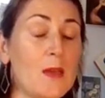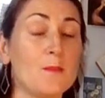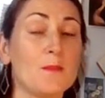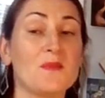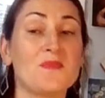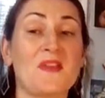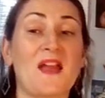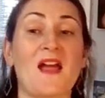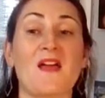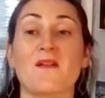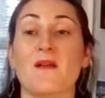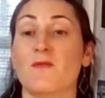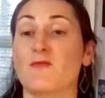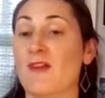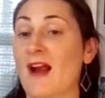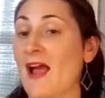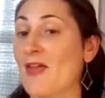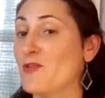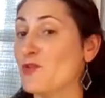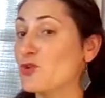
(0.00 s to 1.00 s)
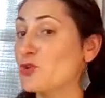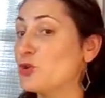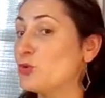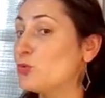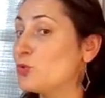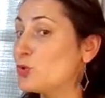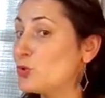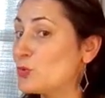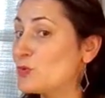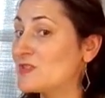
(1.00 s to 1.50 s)
but that rather you
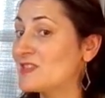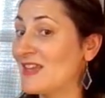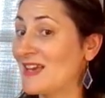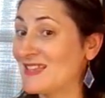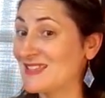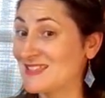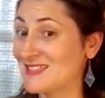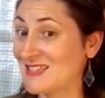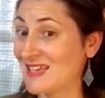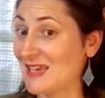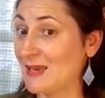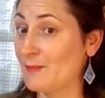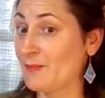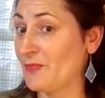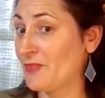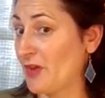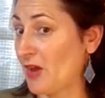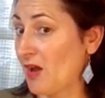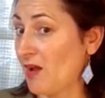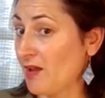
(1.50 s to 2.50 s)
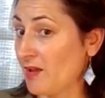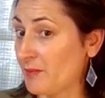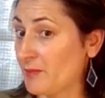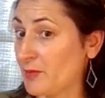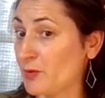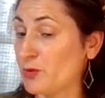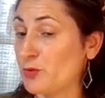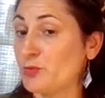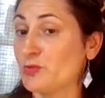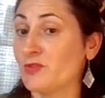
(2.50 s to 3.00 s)
use that same
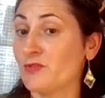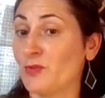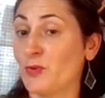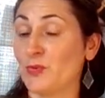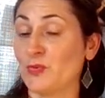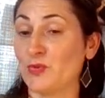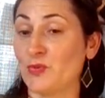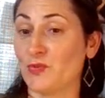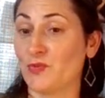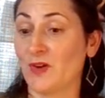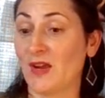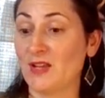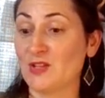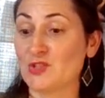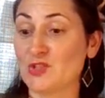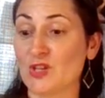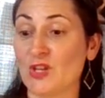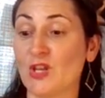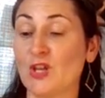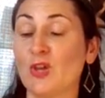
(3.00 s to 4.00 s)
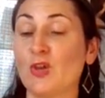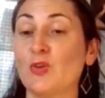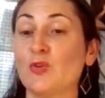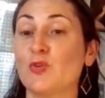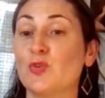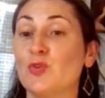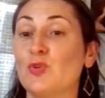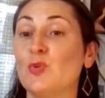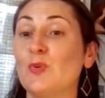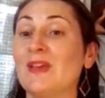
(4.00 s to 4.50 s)
time you devote to French
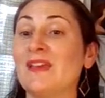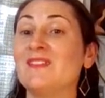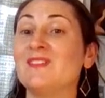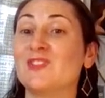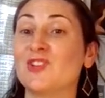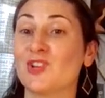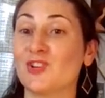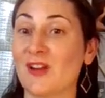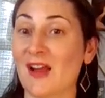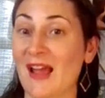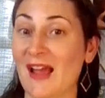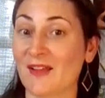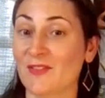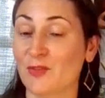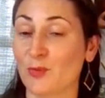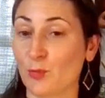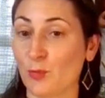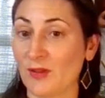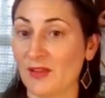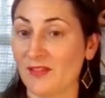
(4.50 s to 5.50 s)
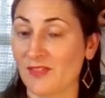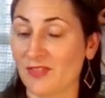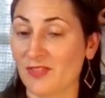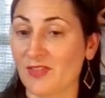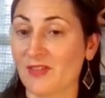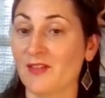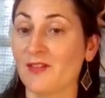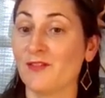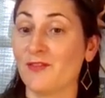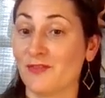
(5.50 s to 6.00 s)
to interact with
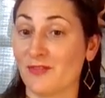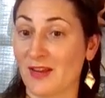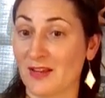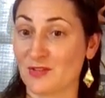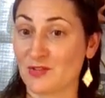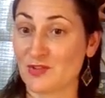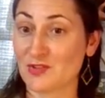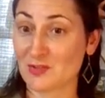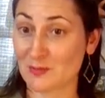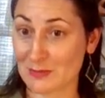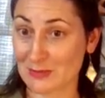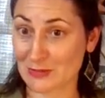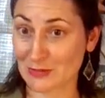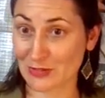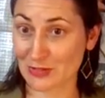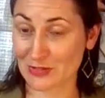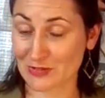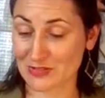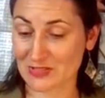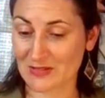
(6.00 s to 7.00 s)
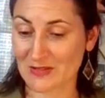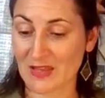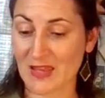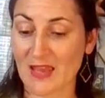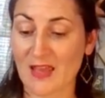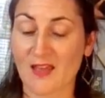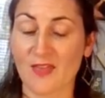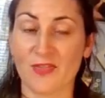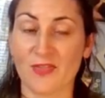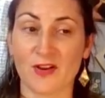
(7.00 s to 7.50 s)
French speakers.
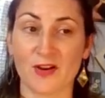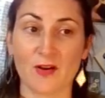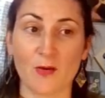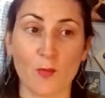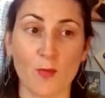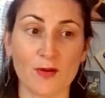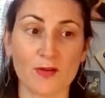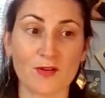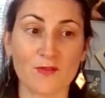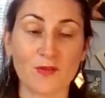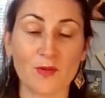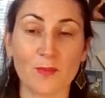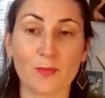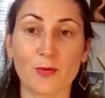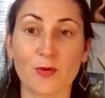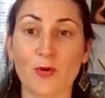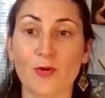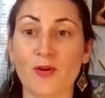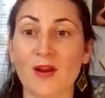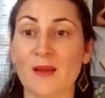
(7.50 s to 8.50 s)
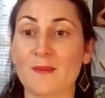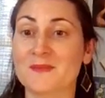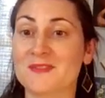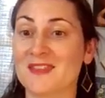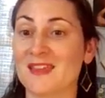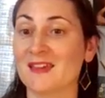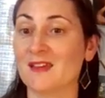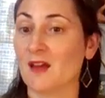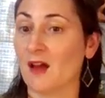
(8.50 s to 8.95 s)
There are wonderful programs like